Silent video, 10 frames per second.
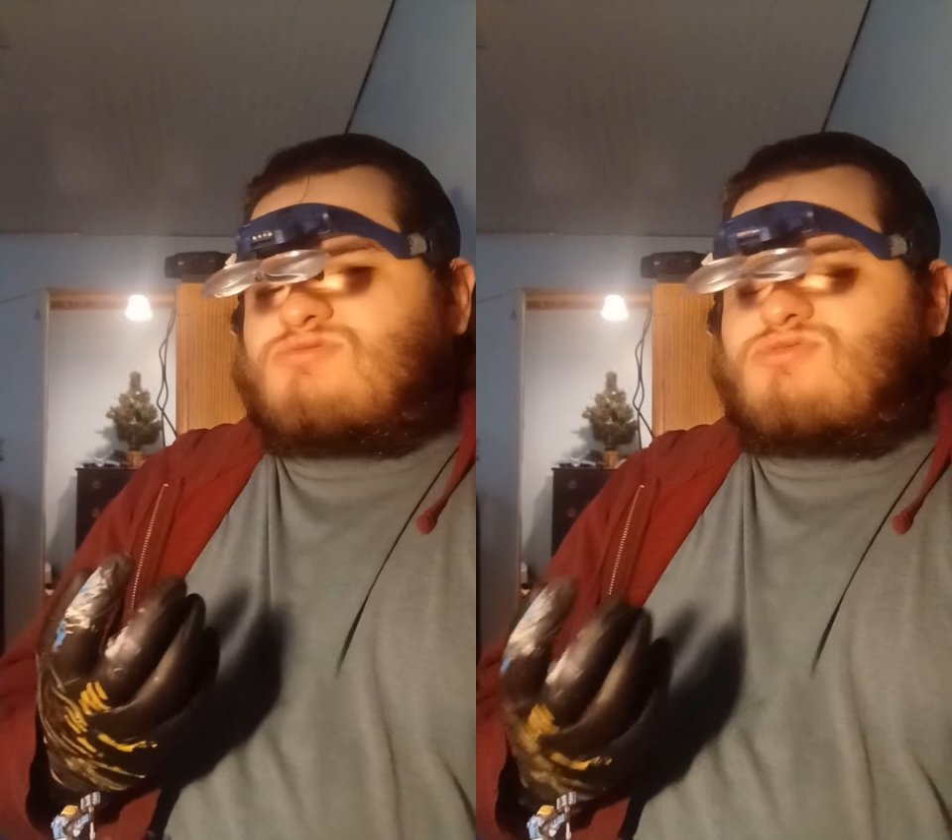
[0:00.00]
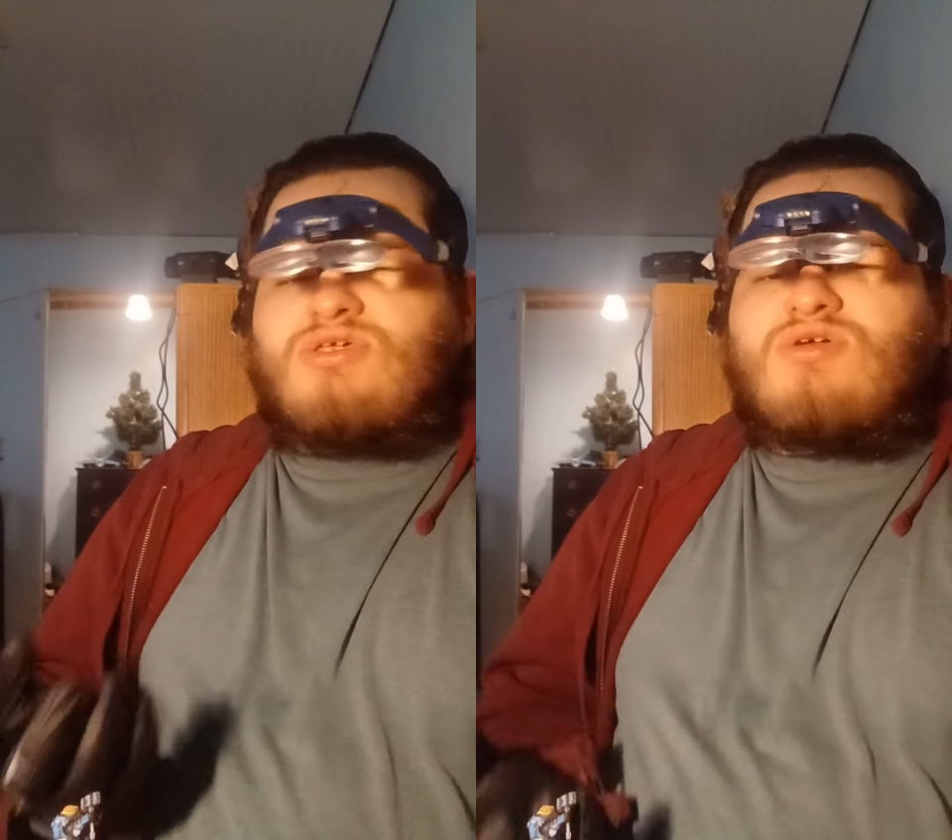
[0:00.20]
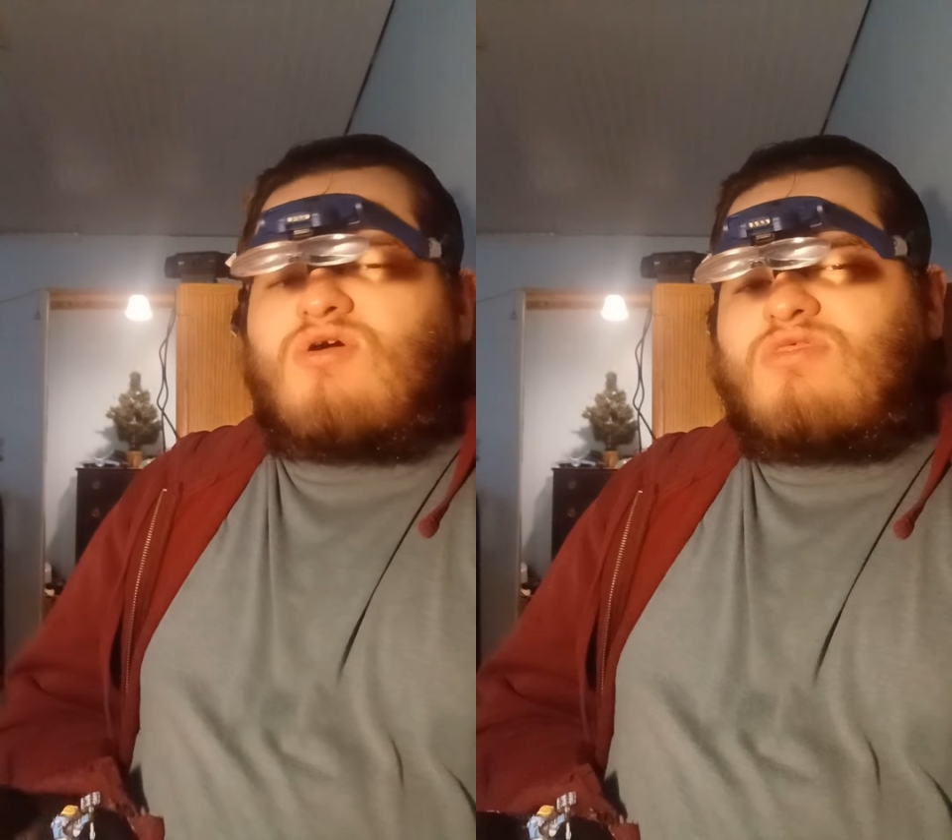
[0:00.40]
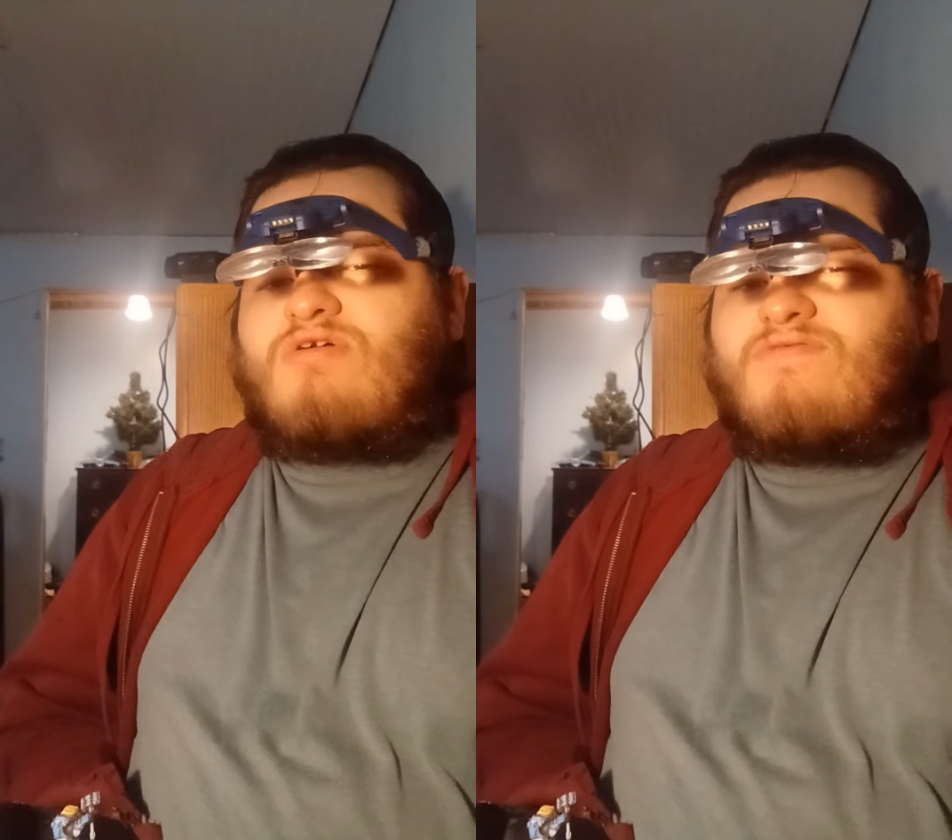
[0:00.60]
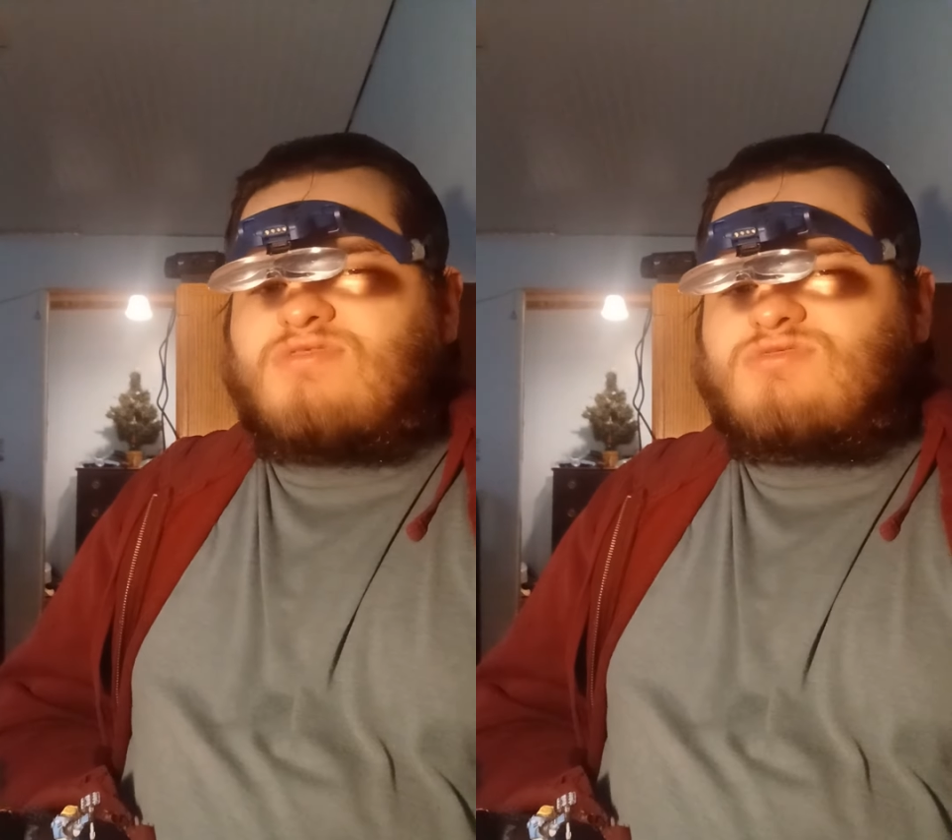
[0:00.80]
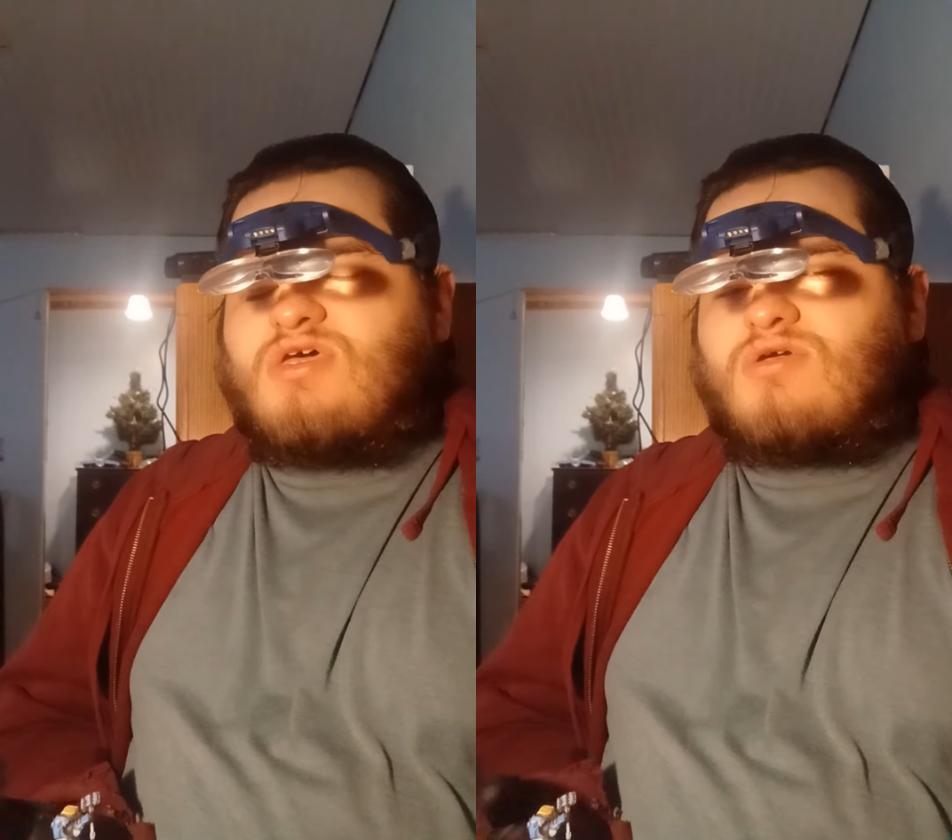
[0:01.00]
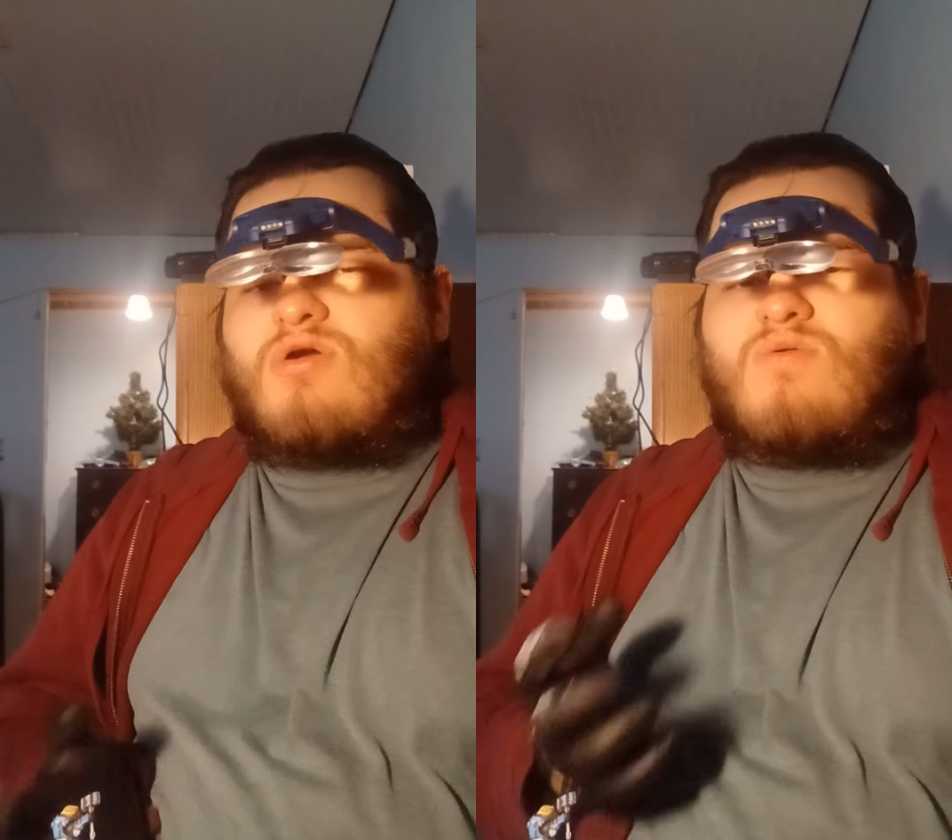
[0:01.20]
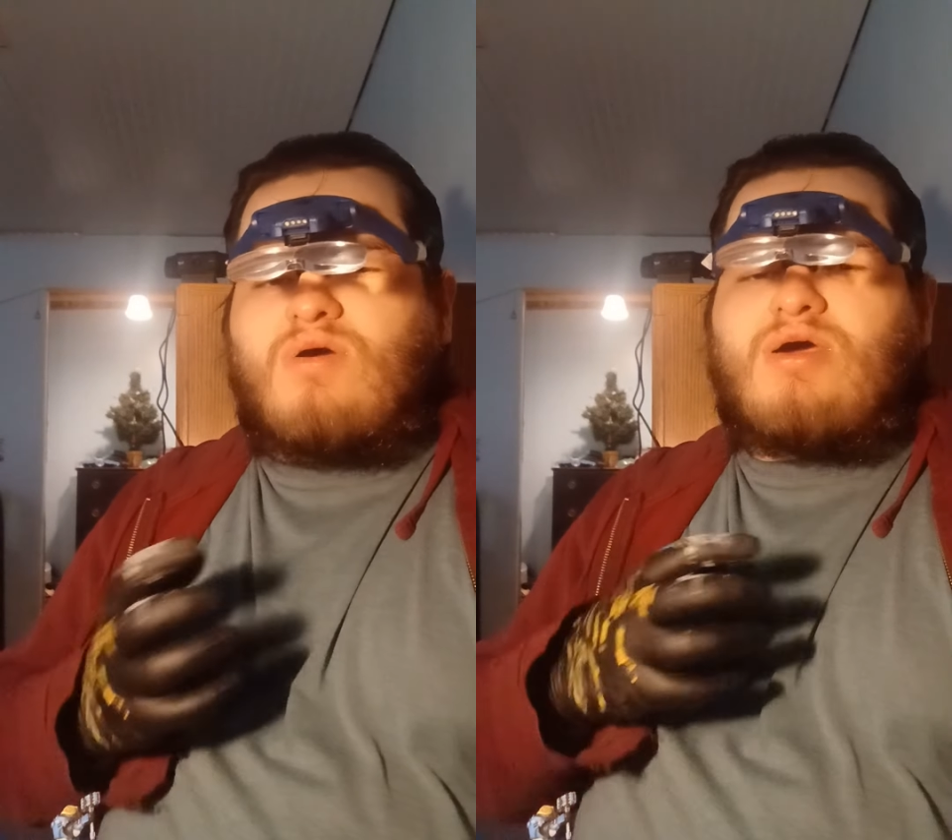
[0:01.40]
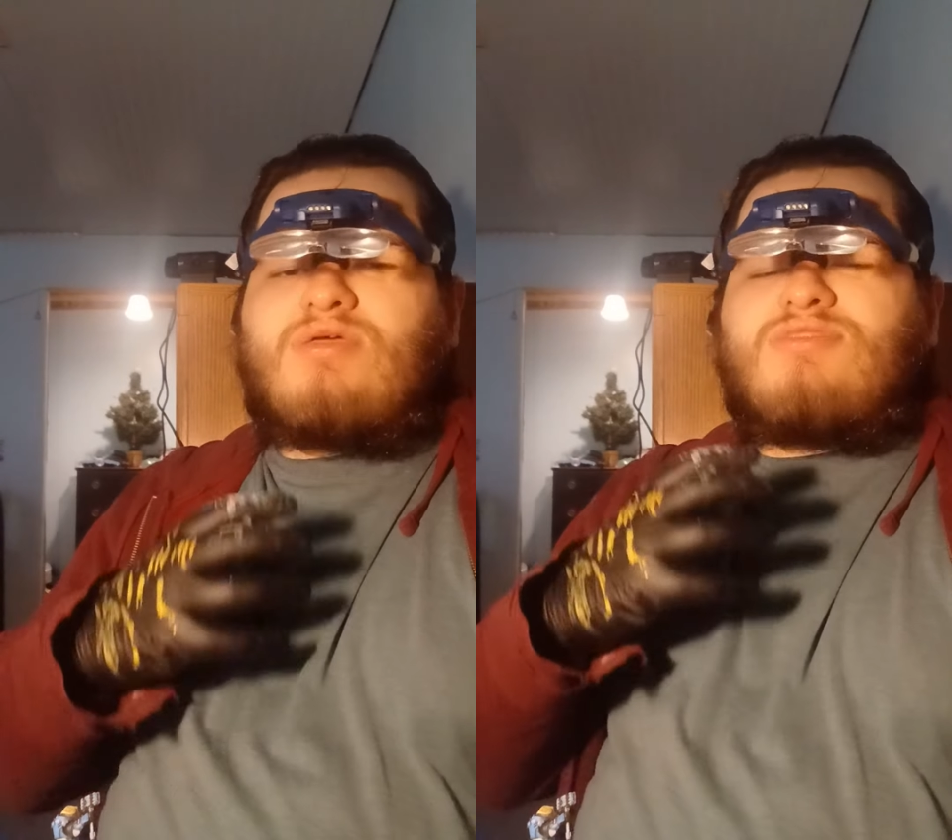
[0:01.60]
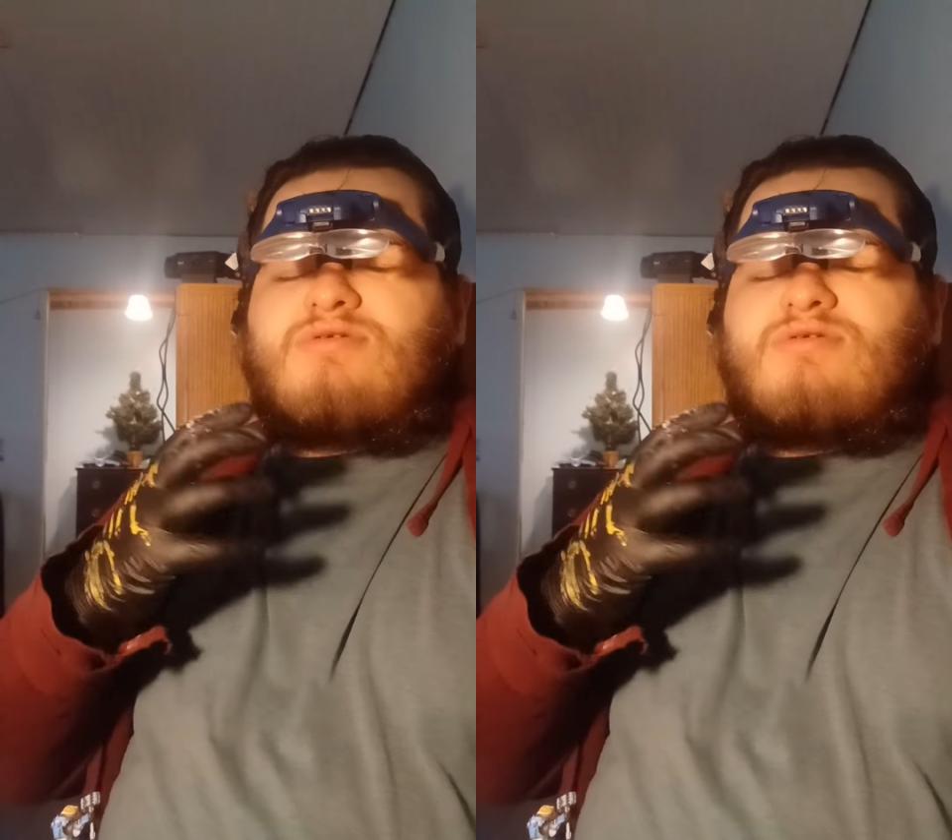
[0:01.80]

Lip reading: see all the events that go on.